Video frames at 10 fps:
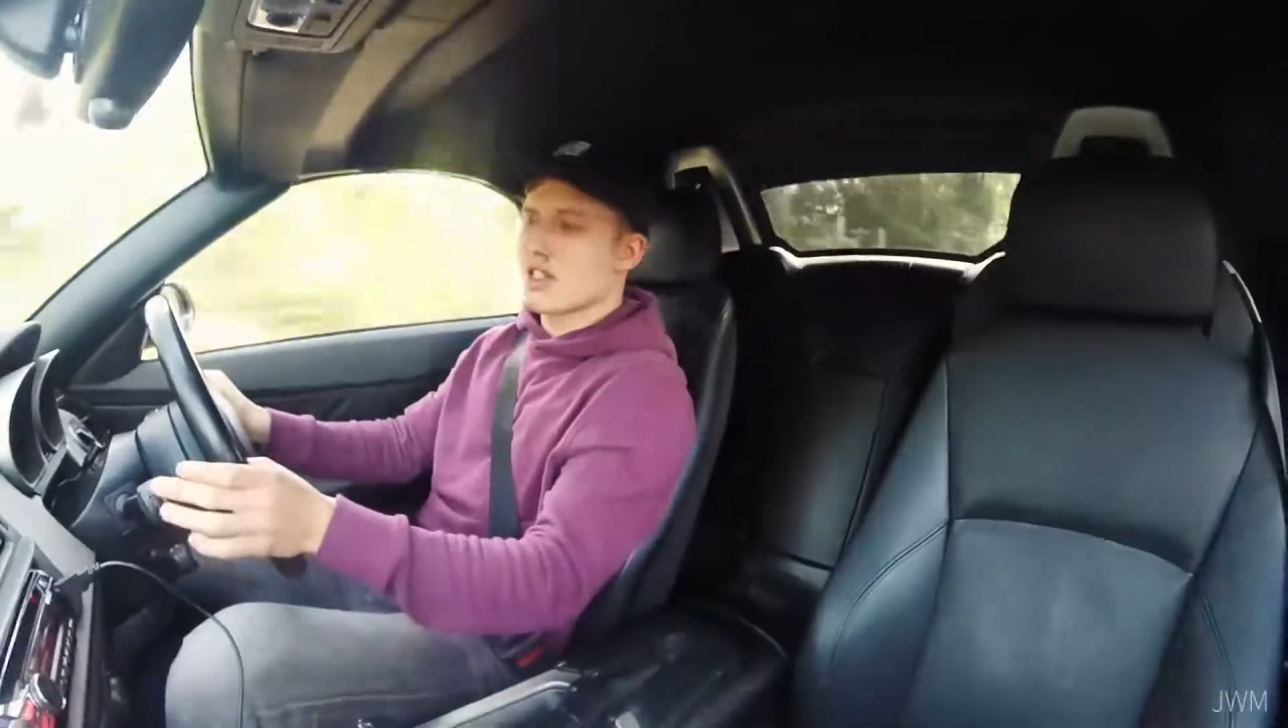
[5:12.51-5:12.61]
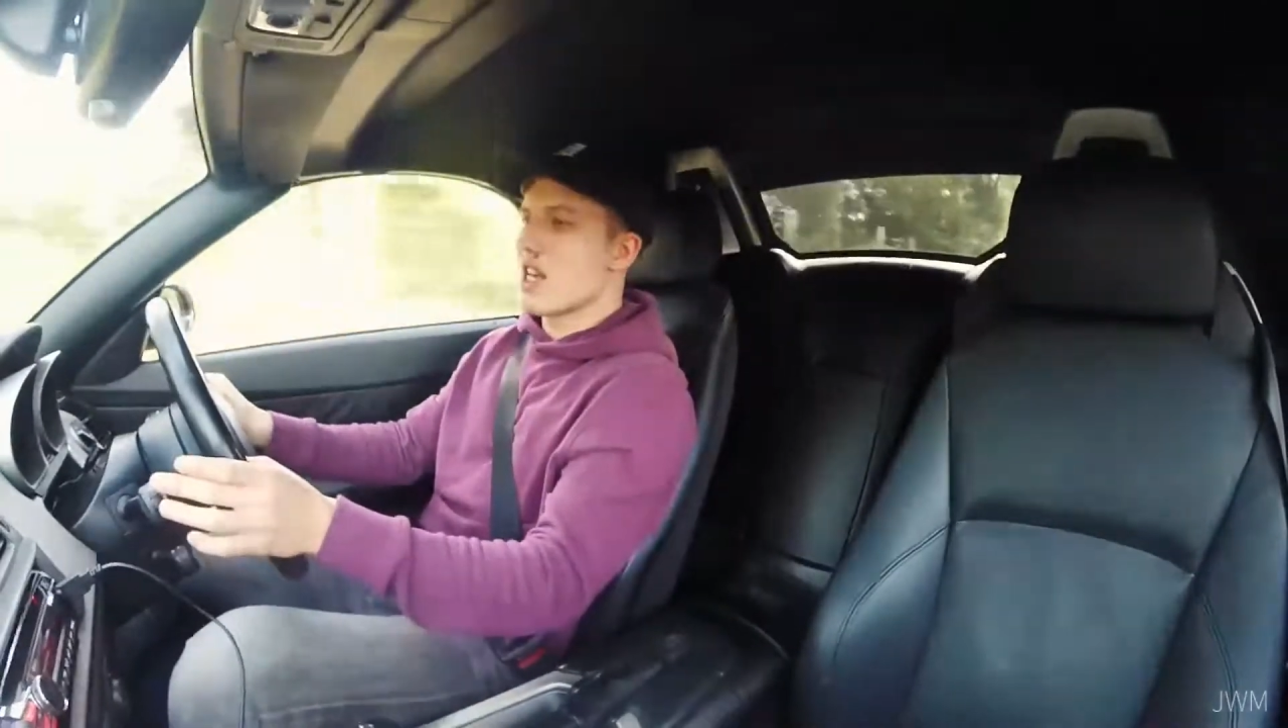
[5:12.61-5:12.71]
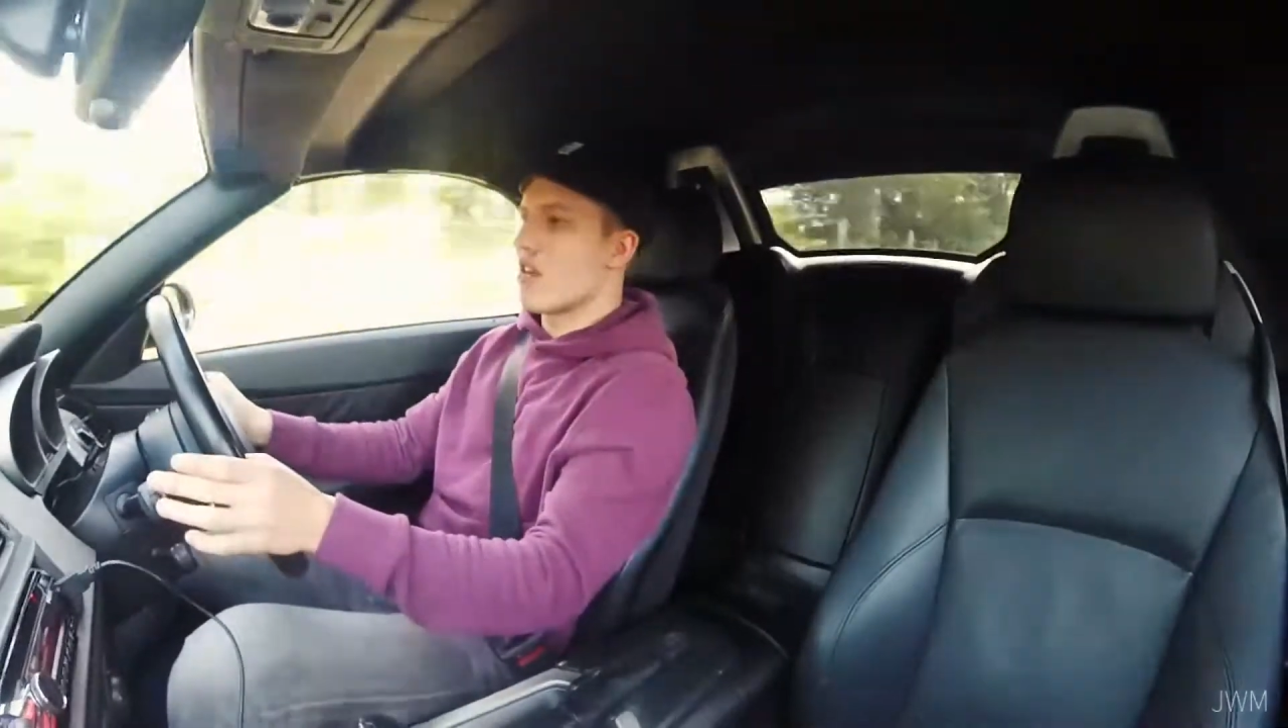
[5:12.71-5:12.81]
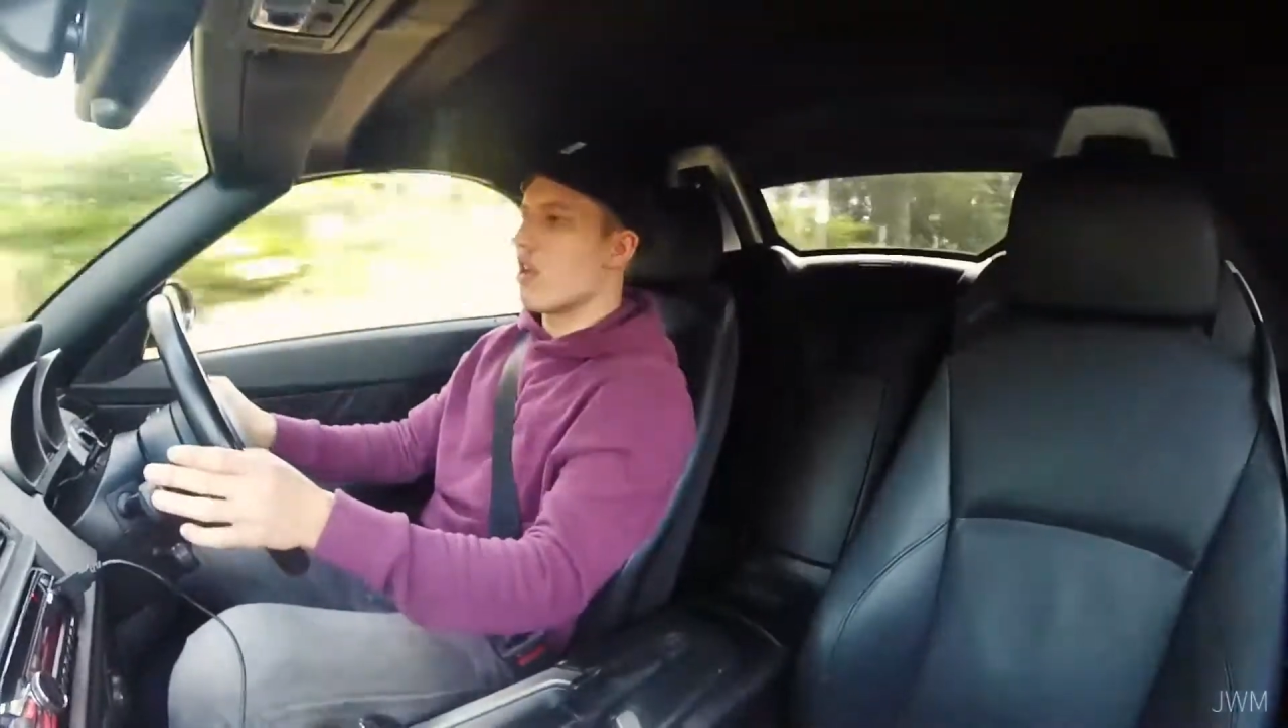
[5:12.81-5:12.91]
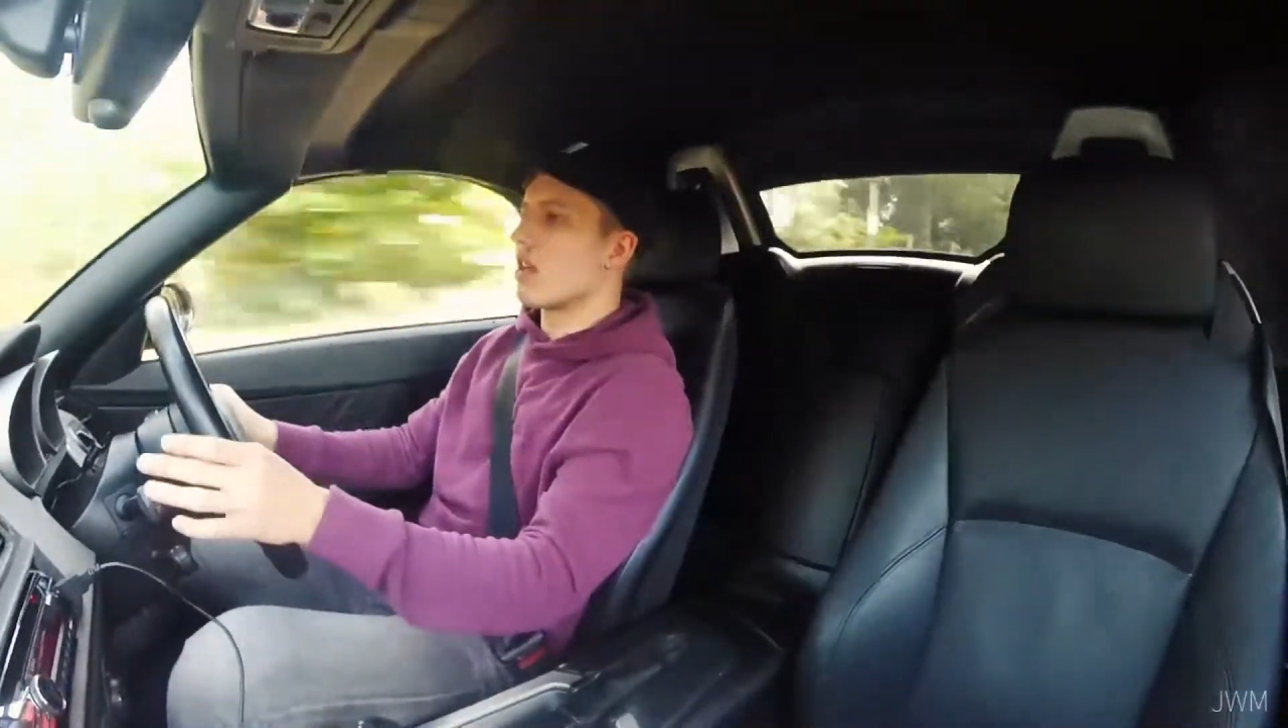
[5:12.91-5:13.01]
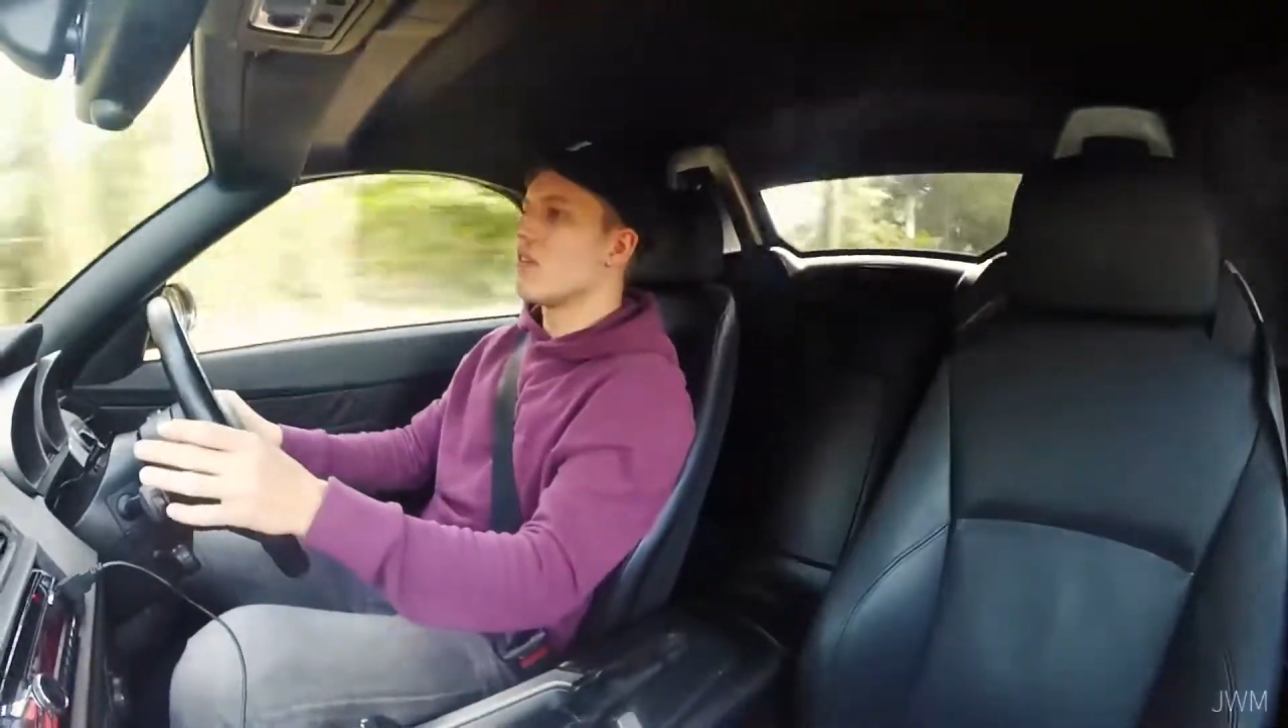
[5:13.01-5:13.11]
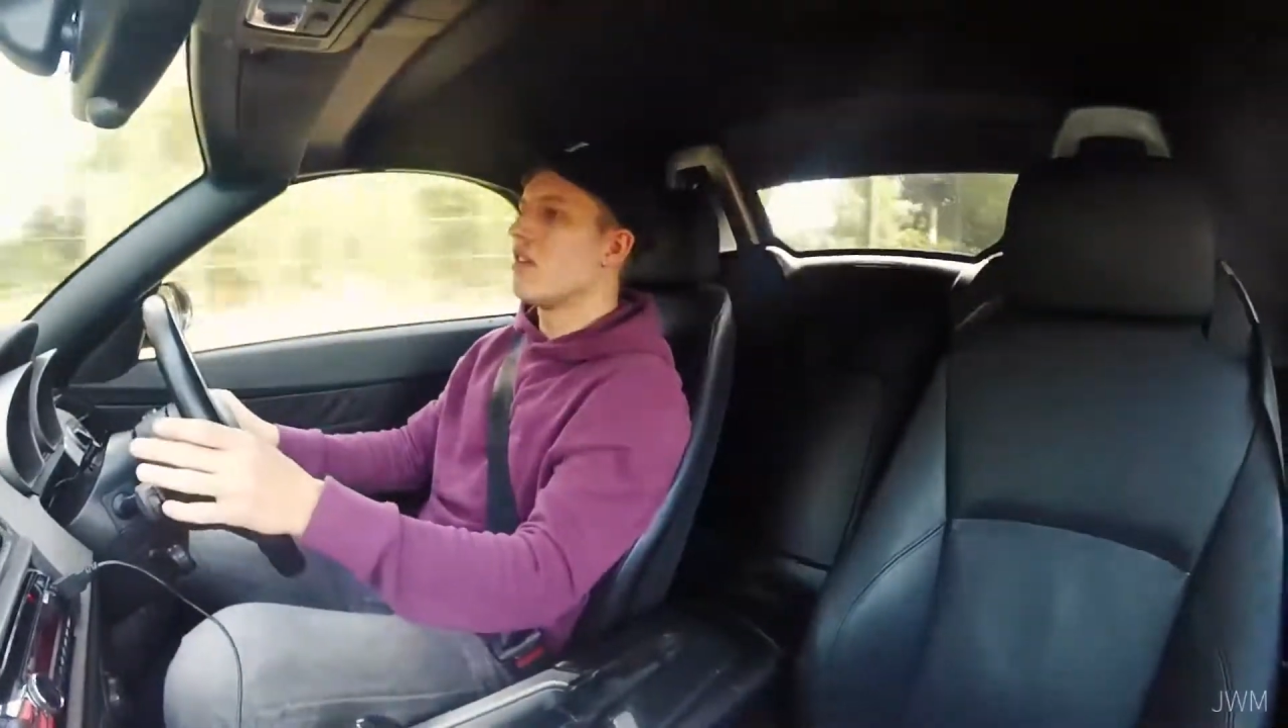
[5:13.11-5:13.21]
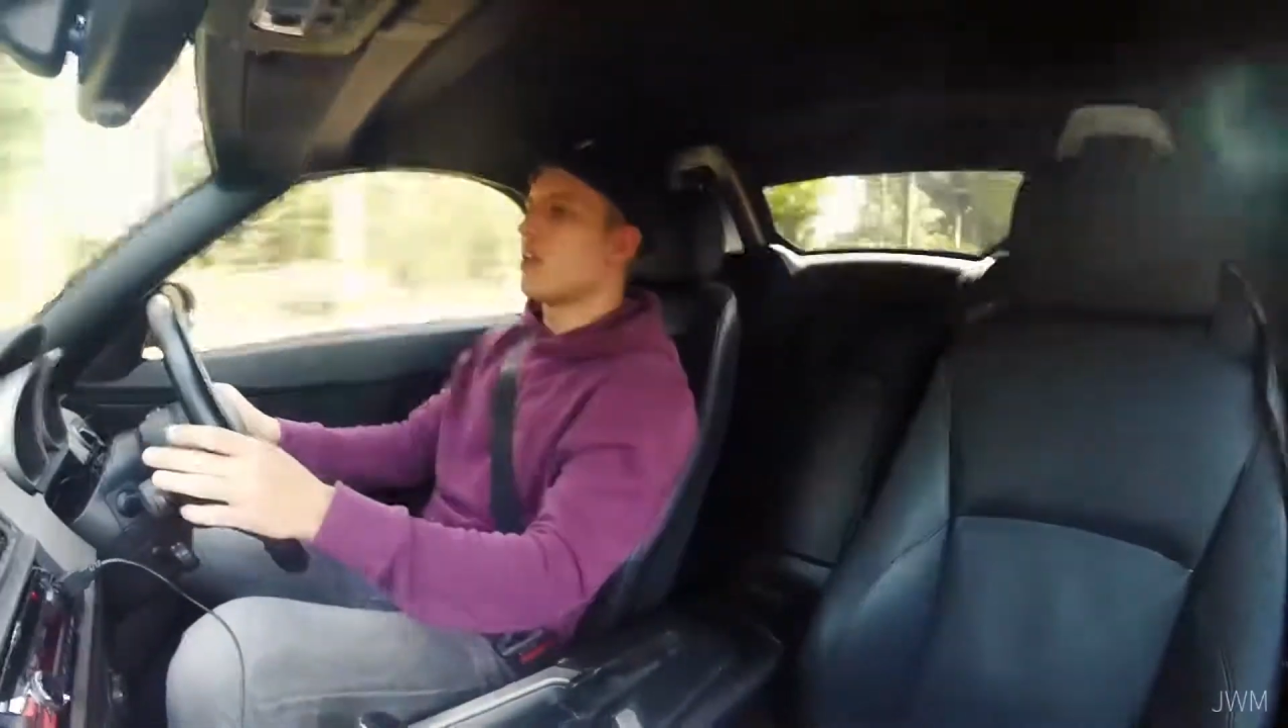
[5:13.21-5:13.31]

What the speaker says: steering